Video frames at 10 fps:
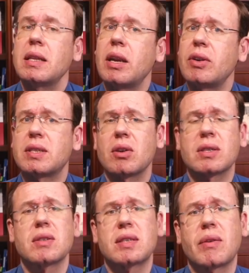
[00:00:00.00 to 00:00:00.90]
There is
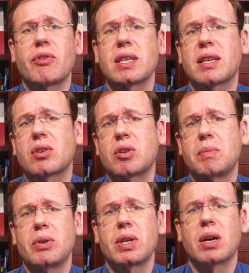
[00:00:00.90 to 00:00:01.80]
also something that could
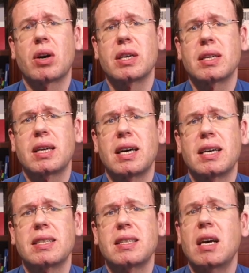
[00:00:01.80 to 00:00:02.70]
be regarded as